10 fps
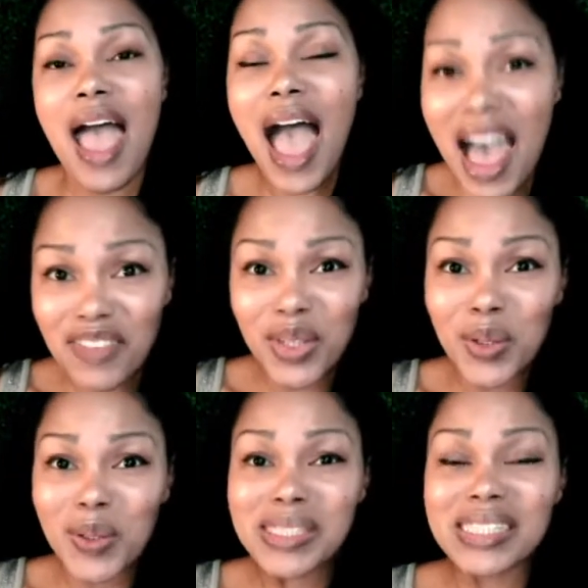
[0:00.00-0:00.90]

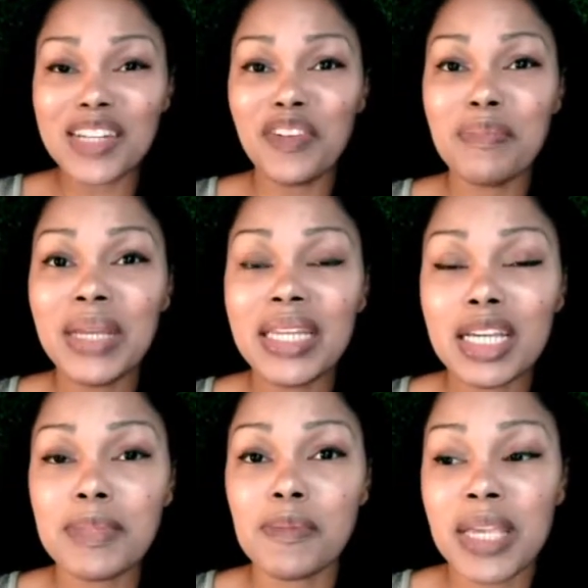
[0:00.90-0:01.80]
avenues and different
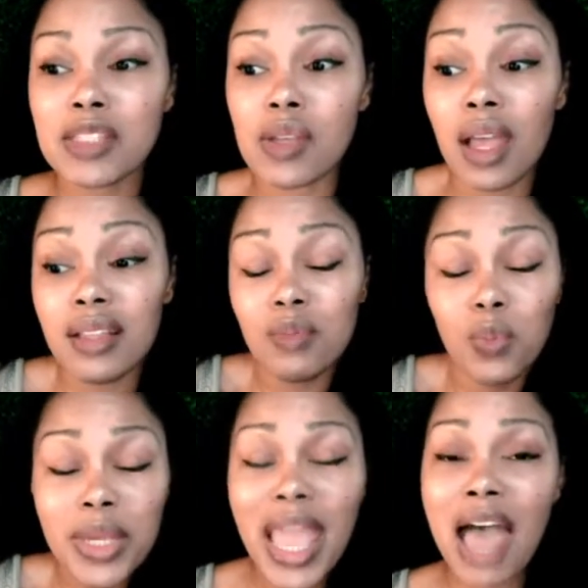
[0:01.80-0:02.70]
mediums because
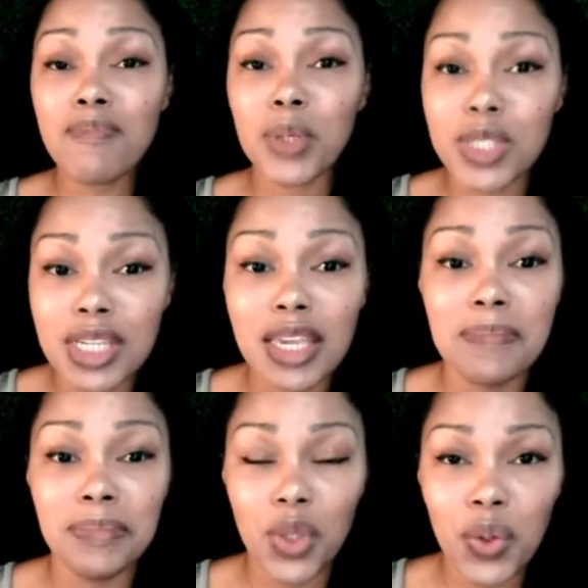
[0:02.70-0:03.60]
we have built a
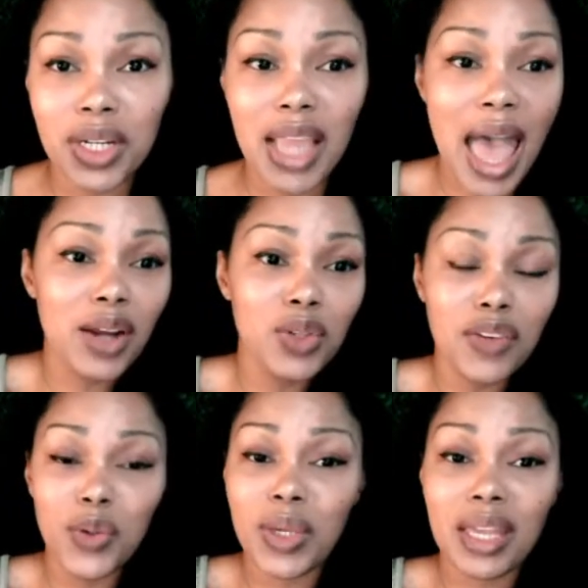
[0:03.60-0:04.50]
community. I don't know
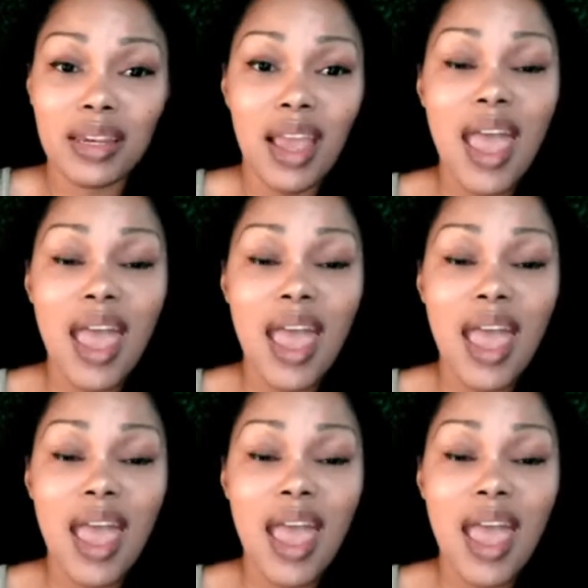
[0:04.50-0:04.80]
if you can,